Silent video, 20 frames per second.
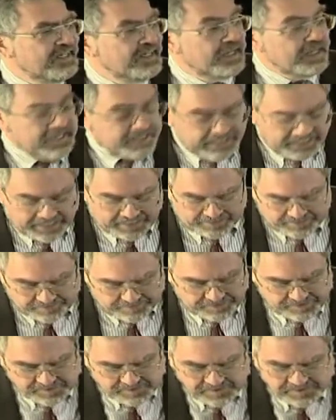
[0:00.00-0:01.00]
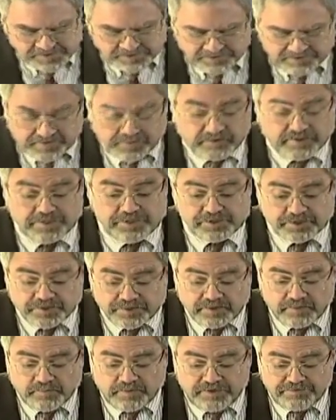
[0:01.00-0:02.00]
Yet this is the literature
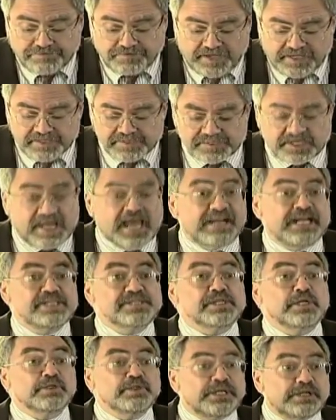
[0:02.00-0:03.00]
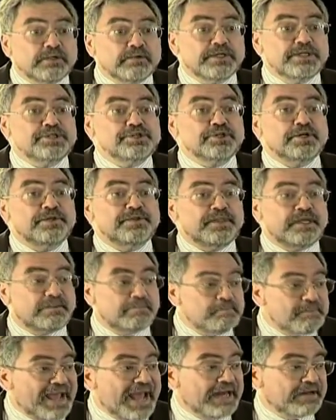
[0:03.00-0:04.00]
that we face, and it's a literature that
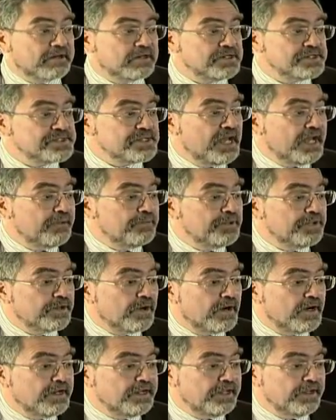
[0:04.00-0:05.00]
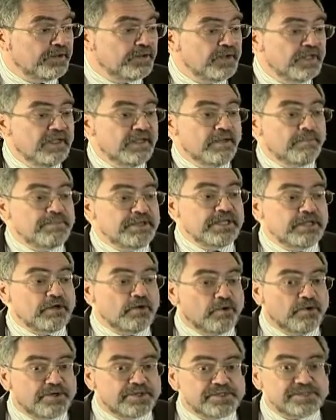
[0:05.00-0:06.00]
matters, I would argue,
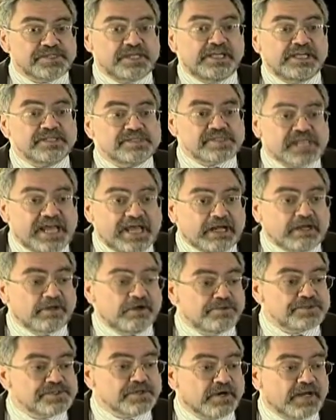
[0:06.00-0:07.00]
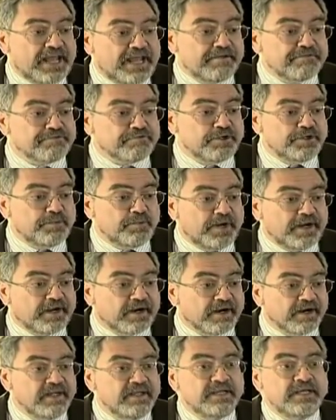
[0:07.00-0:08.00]
because its echoes are
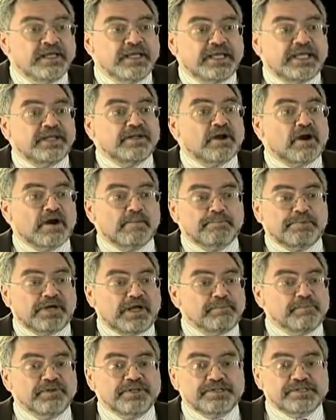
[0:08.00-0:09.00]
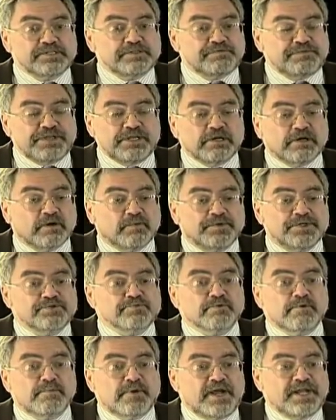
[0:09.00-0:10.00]
everywhere. In our public sphere, which
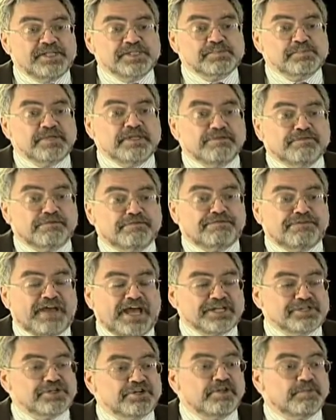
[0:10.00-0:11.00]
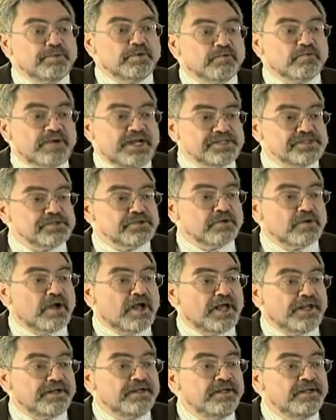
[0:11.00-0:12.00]
reminds me of a fashionable
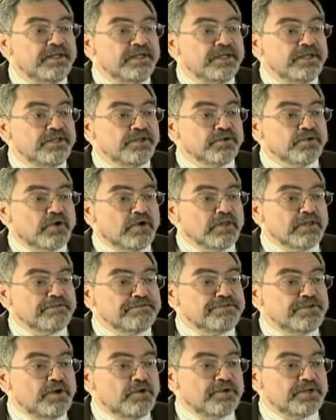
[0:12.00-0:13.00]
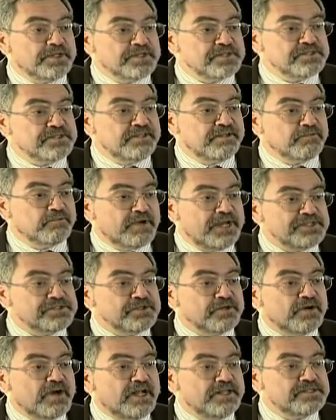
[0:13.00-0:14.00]
restaurant, You'll all have noticed that
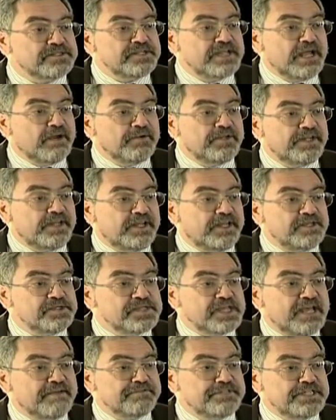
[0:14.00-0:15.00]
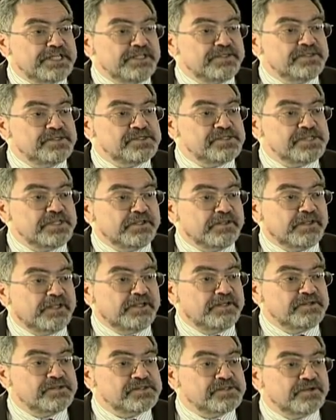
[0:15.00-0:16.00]
restaurants nowadays have tin
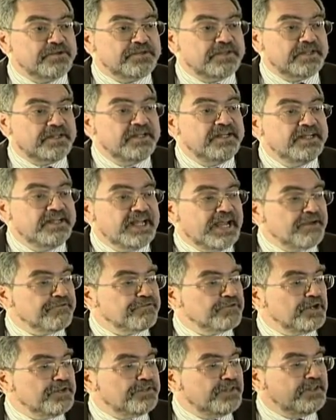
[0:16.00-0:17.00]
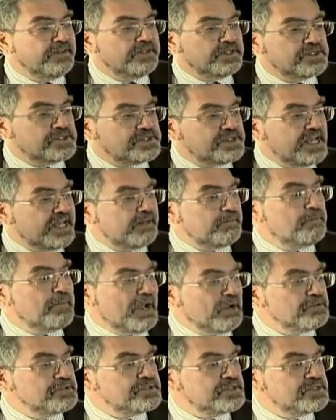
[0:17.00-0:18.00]
ceilings so that everything that's said
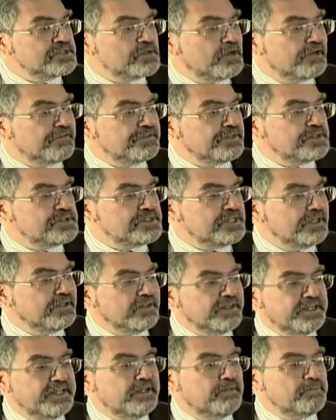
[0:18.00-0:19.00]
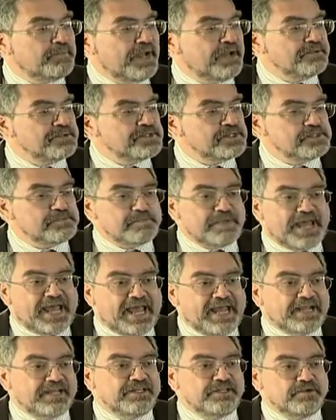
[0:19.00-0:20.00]
bounces off the ceiling and bounces
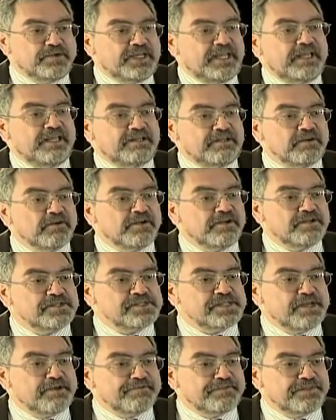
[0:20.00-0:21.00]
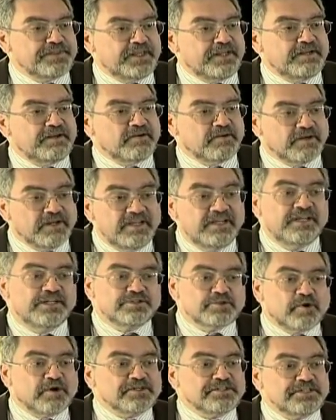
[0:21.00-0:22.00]
back and you can't hear yourself think or
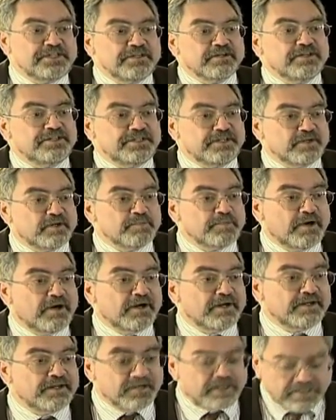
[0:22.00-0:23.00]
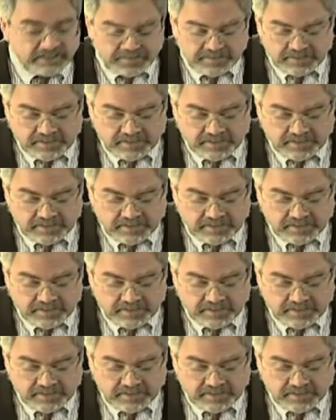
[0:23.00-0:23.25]
talk to your dinner partner.